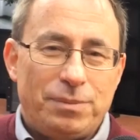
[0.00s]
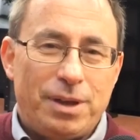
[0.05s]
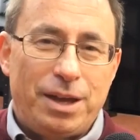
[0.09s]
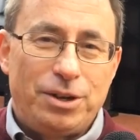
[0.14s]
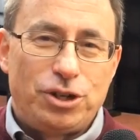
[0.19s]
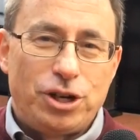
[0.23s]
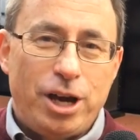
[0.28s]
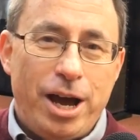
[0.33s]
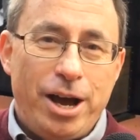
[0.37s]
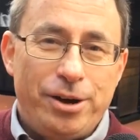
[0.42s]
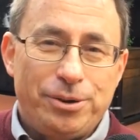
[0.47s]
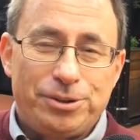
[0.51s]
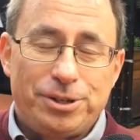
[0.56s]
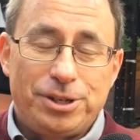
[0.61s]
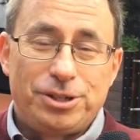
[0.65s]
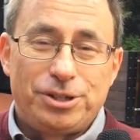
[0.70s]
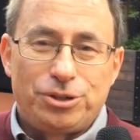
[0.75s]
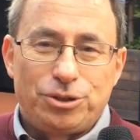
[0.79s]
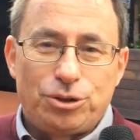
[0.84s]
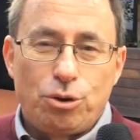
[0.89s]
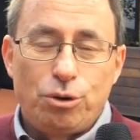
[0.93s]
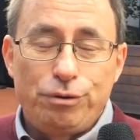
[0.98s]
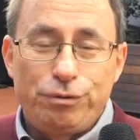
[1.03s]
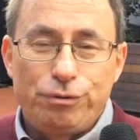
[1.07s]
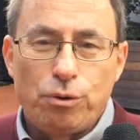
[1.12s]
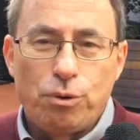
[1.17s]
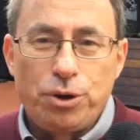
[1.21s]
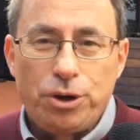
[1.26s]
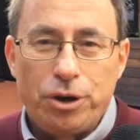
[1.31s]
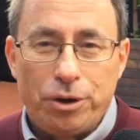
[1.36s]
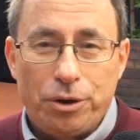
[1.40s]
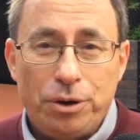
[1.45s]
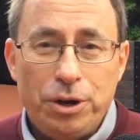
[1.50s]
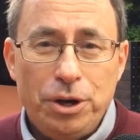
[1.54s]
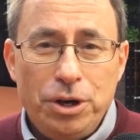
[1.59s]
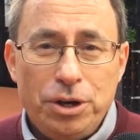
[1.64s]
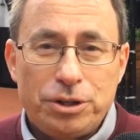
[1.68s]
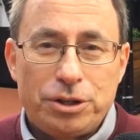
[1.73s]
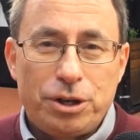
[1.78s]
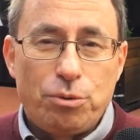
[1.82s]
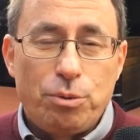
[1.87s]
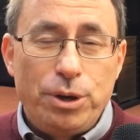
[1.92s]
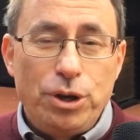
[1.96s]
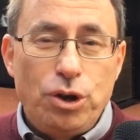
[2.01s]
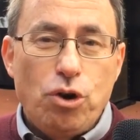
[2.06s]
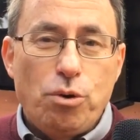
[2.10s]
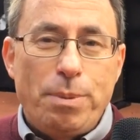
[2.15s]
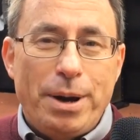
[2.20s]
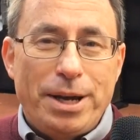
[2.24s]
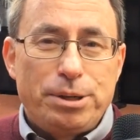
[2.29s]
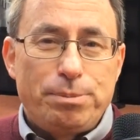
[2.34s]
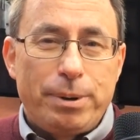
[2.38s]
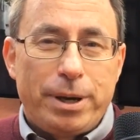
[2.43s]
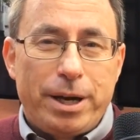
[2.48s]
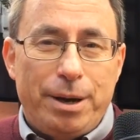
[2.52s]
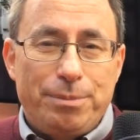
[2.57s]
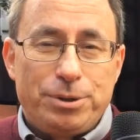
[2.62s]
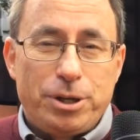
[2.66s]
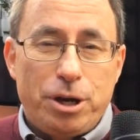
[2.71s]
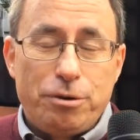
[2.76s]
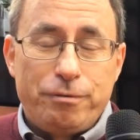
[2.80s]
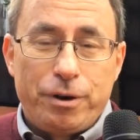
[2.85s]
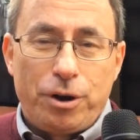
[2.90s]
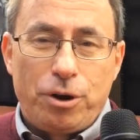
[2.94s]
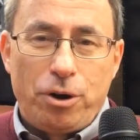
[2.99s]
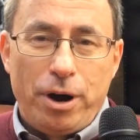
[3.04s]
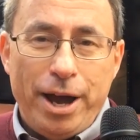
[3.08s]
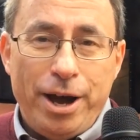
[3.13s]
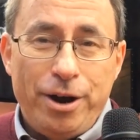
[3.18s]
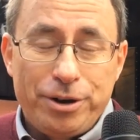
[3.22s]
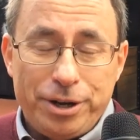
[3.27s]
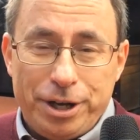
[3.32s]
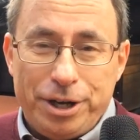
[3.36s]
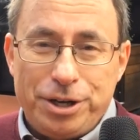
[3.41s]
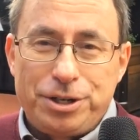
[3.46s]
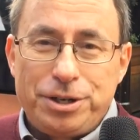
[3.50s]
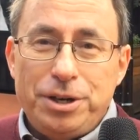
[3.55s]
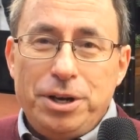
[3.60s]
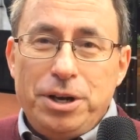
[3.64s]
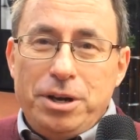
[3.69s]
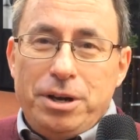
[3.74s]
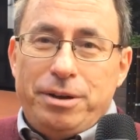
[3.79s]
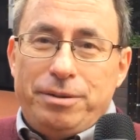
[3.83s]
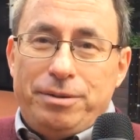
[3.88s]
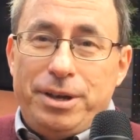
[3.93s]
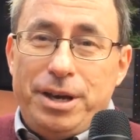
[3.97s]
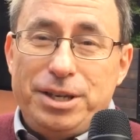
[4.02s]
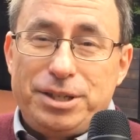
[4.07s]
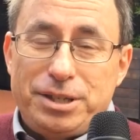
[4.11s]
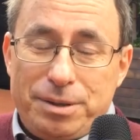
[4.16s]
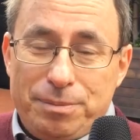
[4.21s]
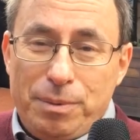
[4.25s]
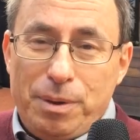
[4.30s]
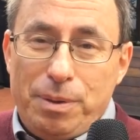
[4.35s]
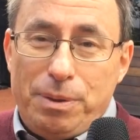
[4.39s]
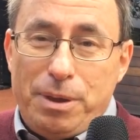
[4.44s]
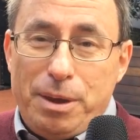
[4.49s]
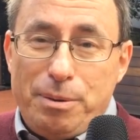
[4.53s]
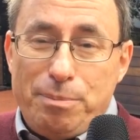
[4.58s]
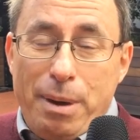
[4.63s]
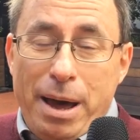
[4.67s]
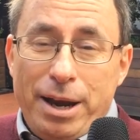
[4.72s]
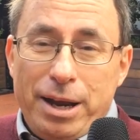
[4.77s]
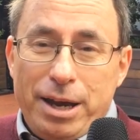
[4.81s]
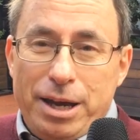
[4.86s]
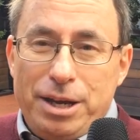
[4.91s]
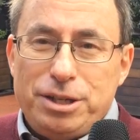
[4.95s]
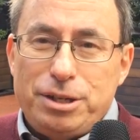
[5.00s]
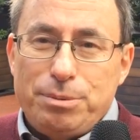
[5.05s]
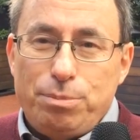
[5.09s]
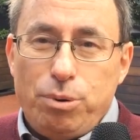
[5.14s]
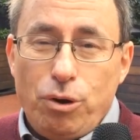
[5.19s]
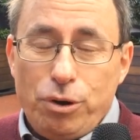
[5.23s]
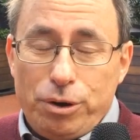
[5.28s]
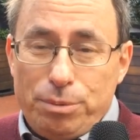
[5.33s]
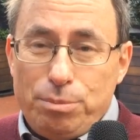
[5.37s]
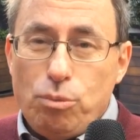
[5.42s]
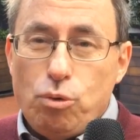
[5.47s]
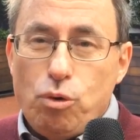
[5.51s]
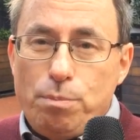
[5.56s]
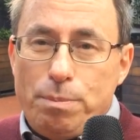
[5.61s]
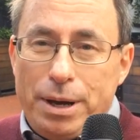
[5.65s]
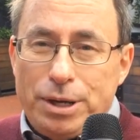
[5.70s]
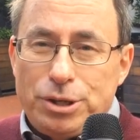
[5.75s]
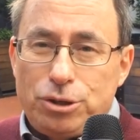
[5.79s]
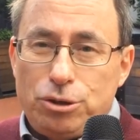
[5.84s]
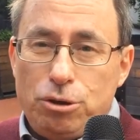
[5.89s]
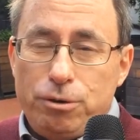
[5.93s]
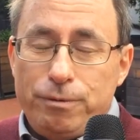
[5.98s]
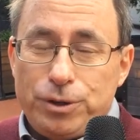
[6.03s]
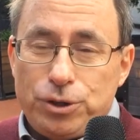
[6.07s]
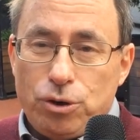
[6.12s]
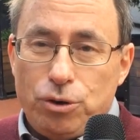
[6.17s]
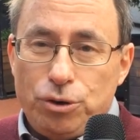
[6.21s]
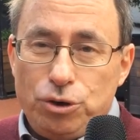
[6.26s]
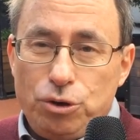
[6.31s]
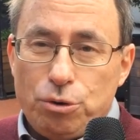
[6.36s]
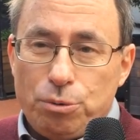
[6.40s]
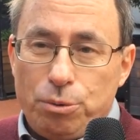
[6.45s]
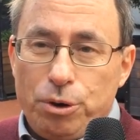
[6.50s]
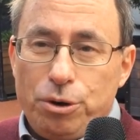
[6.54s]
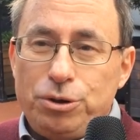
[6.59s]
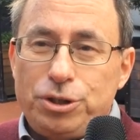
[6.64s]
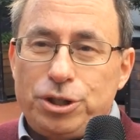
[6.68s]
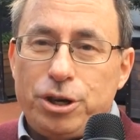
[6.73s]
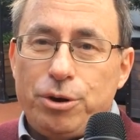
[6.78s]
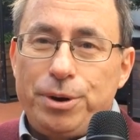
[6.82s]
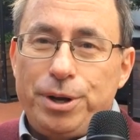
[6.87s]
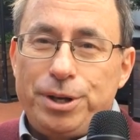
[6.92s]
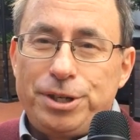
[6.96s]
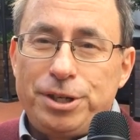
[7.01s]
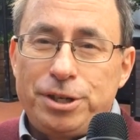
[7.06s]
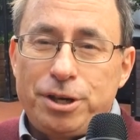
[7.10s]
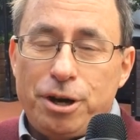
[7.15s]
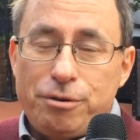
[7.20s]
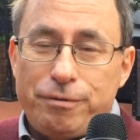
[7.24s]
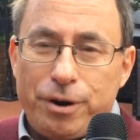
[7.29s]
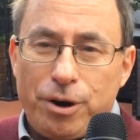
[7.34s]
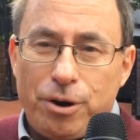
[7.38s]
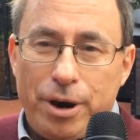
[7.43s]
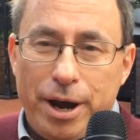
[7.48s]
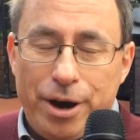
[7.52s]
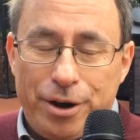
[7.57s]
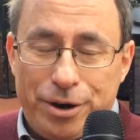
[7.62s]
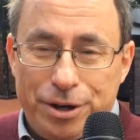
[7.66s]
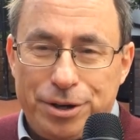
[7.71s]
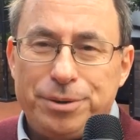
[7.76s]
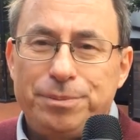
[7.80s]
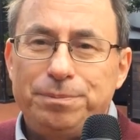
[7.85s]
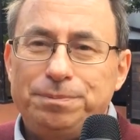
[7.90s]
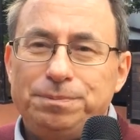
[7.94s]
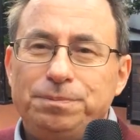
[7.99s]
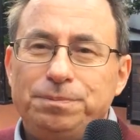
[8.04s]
And Charles, this is good for you. So when your bus becomes overcrowded, there's the money to put more bus service on your route so it isn't overcrowded.